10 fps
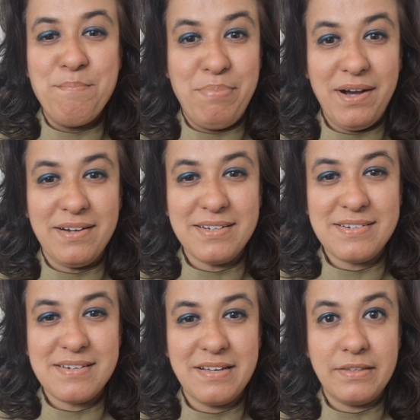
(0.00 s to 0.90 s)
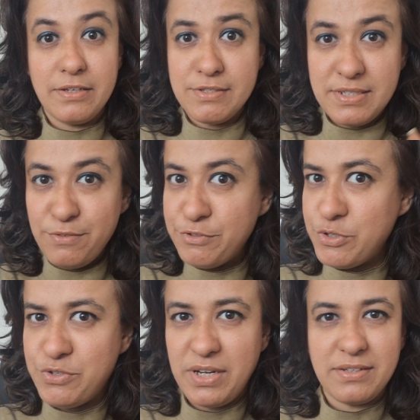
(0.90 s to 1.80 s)
But they are still
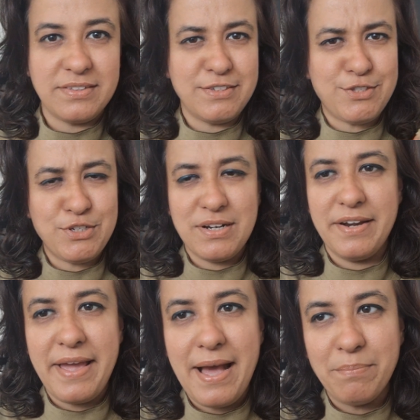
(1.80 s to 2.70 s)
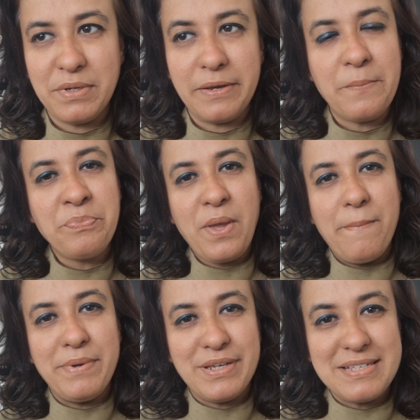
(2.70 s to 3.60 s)
frustrated, they're still unhappy
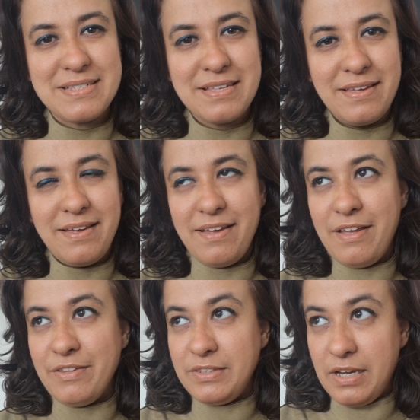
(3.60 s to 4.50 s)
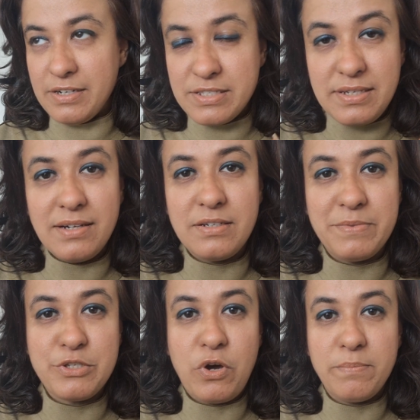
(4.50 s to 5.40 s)
because their startup
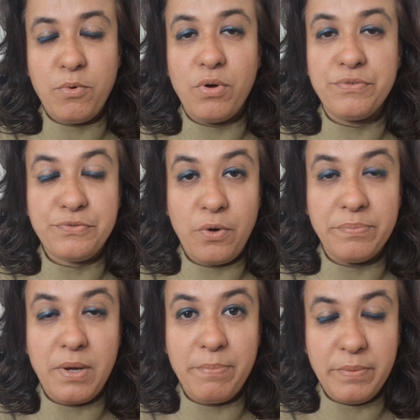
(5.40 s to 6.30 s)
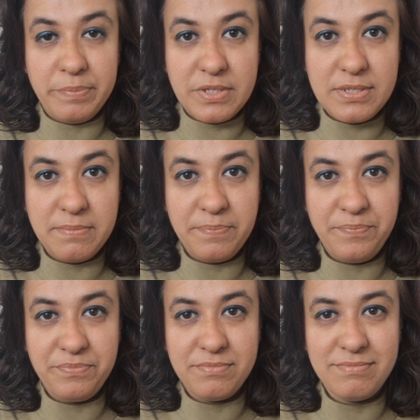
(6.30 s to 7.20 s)
is not born from their purpose.
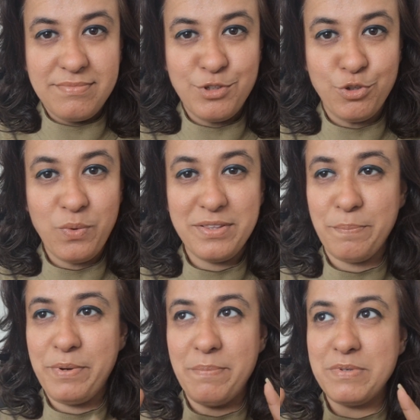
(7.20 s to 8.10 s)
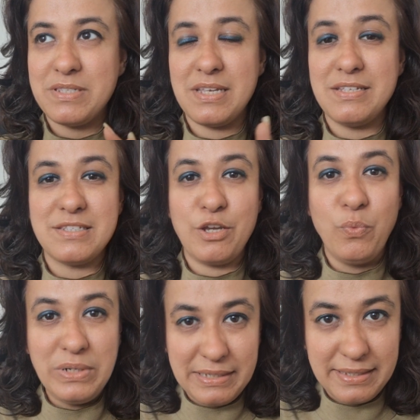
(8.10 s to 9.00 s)
And the purpose is the
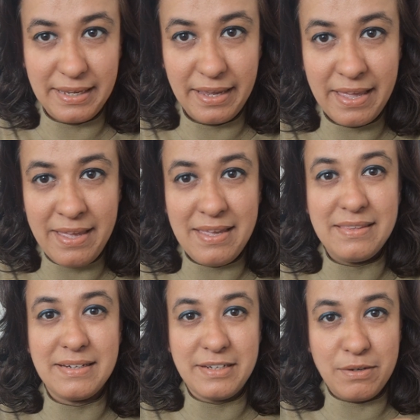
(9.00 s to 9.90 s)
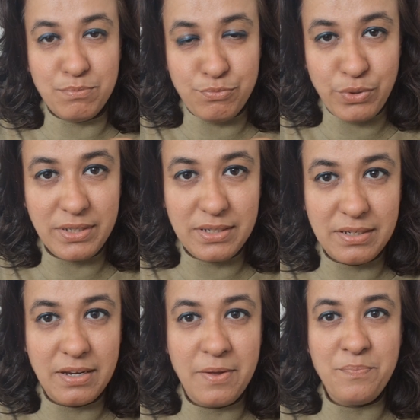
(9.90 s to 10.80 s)
only thing that can bring
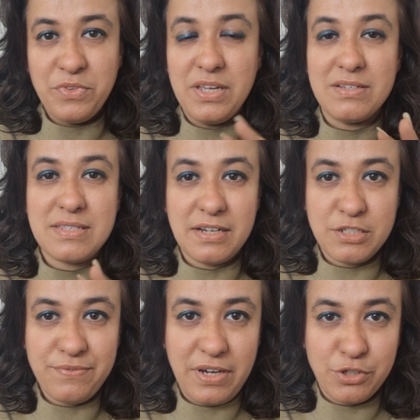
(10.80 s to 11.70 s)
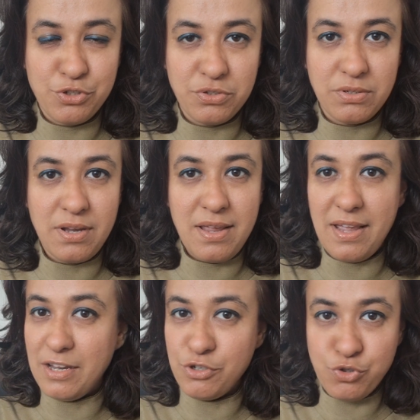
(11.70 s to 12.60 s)
in inner satisfaction
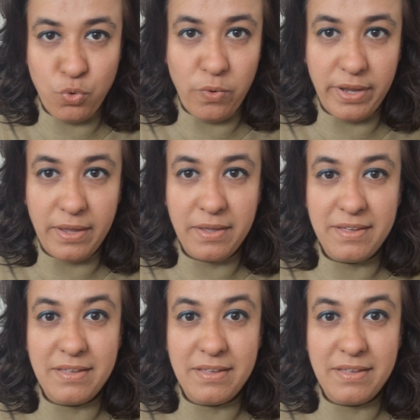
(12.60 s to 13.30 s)
and joy